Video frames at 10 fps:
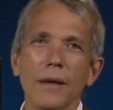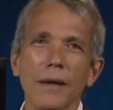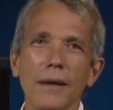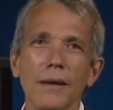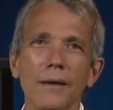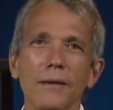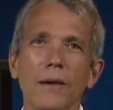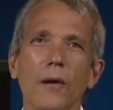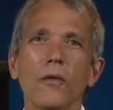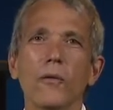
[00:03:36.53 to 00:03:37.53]
is
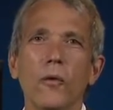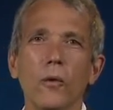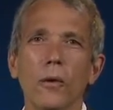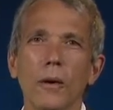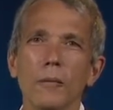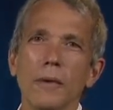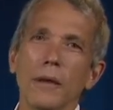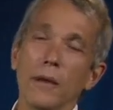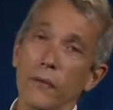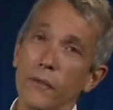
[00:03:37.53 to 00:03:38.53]
of the form
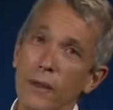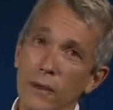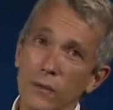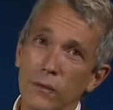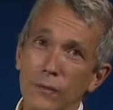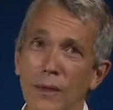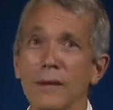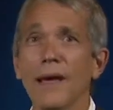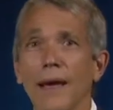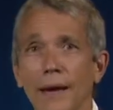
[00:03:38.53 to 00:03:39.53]
if this, then
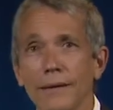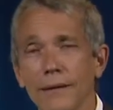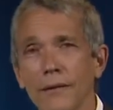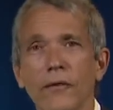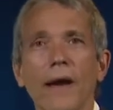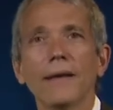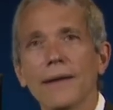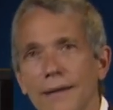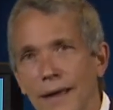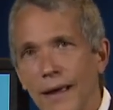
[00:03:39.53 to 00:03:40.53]
that, and finally
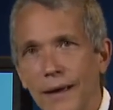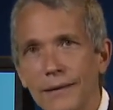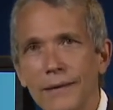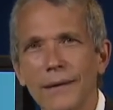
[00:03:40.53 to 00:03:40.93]
that.